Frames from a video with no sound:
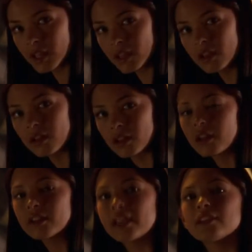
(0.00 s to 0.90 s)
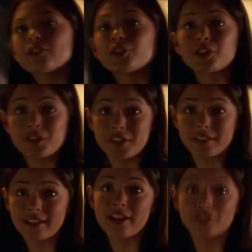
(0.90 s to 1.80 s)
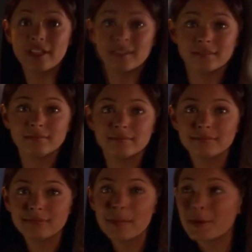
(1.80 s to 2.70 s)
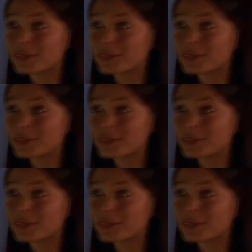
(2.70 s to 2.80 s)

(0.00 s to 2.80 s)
with her terrible relationship with Clark being developed more,